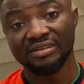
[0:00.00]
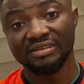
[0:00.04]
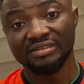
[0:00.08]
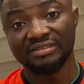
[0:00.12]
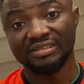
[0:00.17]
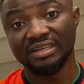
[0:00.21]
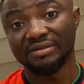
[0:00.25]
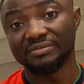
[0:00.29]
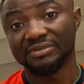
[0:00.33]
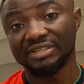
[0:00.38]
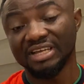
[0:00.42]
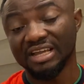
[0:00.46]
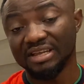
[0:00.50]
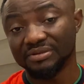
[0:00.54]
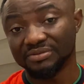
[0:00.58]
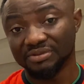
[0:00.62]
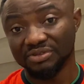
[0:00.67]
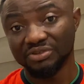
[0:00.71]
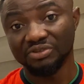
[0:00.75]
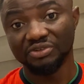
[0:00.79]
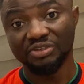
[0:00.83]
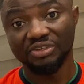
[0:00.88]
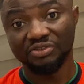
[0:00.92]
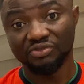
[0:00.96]

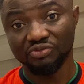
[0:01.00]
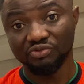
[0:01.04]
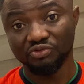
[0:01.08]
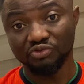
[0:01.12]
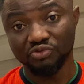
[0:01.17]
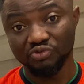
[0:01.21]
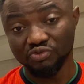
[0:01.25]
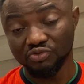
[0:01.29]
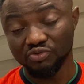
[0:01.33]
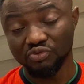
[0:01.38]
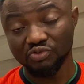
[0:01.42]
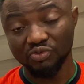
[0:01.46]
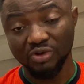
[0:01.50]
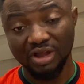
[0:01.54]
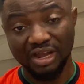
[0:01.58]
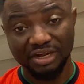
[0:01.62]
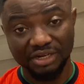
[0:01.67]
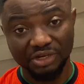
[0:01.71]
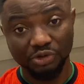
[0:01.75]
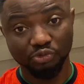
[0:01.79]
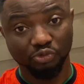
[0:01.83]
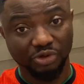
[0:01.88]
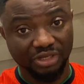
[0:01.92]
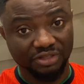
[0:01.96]
Sometimes you need to do
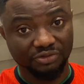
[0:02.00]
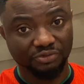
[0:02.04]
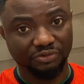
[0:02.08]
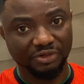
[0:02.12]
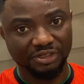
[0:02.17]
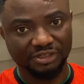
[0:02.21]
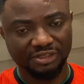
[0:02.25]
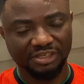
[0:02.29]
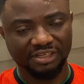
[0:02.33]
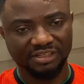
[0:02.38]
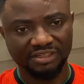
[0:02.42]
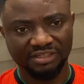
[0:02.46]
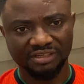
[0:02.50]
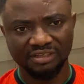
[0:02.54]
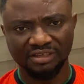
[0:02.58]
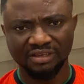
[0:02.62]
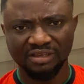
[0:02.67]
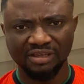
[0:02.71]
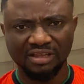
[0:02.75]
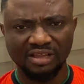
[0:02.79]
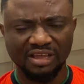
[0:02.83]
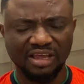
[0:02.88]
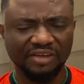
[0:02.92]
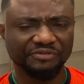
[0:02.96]
adequate research.
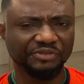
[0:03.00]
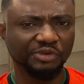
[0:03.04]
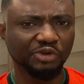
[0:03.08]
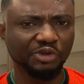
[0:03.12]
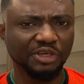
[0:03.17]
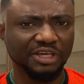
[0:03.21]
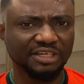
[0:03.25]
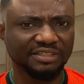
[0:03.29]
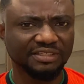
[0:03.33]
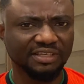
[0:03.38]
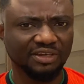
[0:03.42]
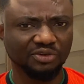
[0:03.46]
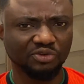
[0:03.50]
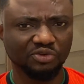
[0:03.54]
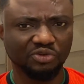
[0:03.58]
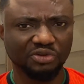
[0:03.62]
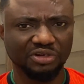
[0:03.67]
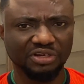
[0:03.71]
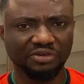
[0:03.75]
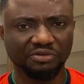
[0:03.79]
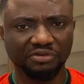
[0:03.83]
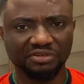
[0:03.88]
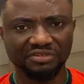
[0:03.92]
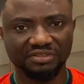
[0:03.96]
A few years ago,
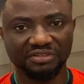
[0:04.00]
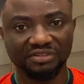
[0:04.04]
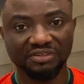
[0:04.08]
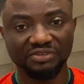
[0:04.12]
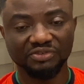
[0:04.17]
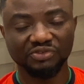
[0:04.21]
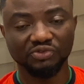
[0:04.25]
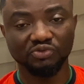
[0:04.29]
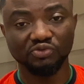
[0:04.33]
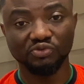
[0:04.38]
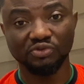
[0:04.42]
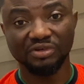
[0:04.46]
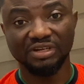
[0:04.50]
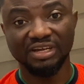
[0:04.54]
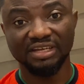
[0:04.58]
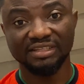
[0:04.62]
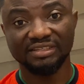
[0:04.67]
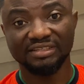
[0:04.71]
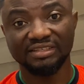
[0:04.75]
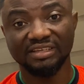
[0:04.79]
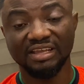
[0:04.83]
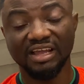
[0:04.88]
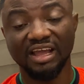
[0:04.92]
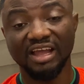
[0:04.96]
there was this school
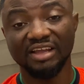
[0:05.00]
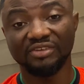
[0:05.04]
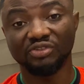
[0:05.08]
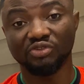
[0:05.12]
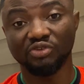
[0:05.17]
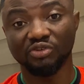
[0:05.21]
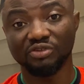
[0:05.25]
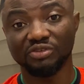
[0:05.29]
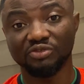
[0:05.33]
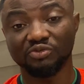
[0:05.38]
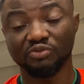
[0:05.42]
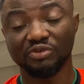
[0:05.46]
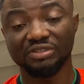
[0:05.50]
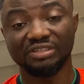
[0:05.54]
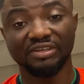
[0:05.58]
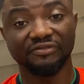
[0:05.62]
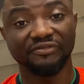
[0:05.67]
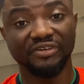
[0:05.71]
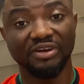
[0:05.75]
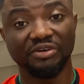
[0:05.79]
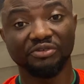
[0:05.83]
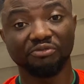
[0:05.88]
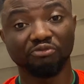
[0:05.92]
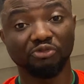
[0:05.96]
that I thought was a
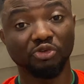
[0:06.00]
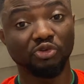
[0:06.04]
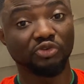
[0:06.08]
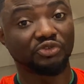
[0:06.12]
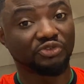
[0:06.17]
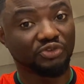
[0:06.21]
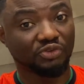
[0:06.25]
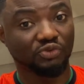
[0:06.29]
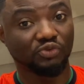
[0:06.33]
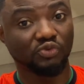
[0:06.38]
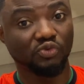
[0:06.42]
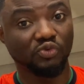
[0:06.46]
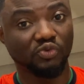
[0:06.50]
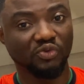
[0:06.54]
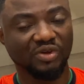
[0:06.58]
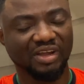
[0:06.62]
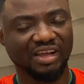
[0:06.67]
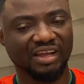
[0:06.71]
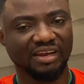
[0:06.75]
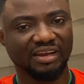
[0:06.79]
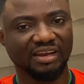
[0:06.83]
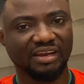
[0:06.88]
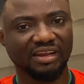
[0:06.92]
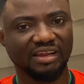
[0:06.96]
very good school,
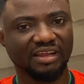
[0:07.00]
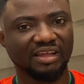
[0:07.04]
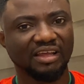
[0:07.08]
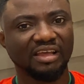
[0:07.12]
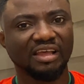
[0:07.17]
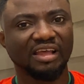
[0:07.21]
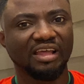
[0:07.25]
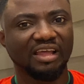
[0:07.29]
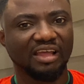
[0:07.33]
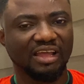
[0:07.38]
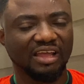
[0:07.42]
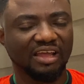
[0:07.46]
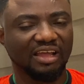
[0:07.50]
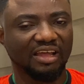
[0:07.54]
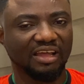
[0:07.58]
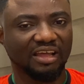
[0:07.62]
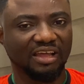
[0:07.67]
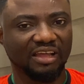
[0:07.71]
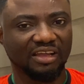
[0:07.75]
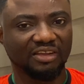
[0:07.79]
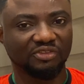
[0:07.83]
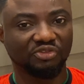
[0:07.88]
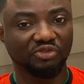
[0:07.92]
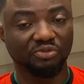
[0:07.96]
and
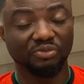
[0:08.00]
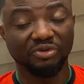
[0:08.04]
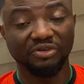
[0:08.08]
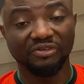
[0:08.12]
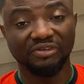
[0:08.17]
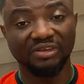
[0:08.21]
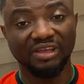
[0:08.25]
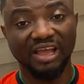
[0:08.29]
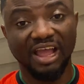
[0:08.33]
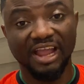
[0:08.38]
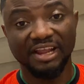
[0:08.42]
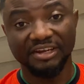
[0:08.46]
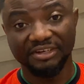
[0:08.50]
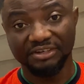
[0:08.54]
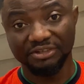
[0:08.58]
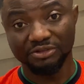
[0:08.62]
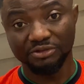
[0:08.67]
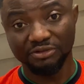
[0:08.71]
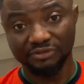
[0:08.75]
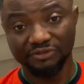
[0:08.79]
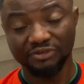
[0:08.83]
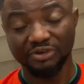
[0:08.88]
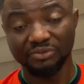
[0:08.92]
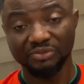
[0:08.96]
it would be
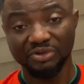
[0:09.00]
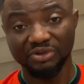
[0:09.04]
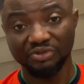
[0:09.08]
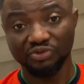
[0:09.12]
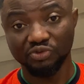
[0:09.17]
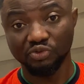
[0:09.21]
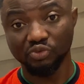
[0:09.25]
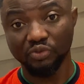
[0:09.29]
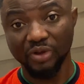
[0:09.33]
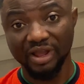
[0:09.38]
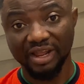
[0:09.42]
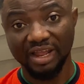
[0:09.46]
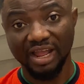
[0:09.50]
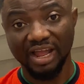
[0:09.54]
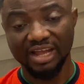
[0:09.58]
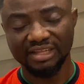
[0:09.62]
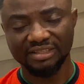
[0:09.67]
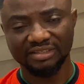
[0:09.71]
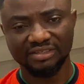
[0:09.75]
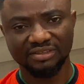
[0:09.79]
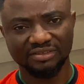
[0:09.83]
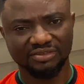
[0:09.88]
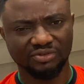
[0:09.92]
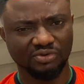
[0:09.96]
ideal for me to work
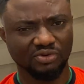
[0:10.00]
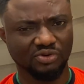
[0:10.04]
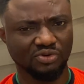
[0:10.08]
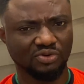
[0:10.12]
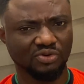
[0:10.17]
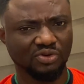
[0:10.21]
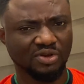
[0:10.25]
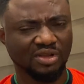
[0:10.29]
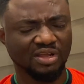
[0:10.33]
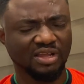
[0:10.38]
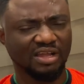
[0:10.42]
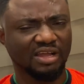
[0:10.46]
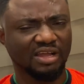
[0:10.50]
at. So